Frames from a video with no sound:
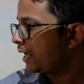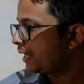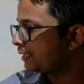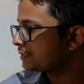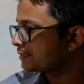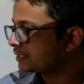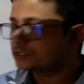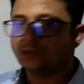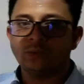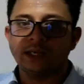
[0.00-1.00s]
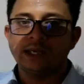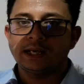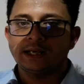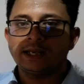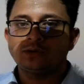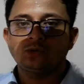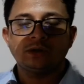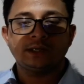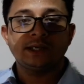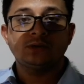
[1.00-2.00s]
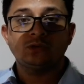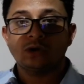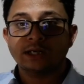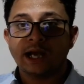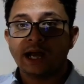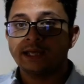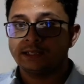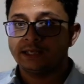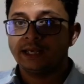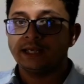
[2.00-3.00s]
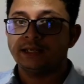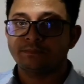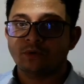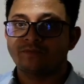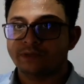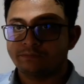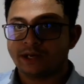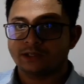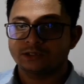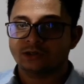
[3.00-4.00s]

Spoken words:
and in such a way that they do not hide any profit matters,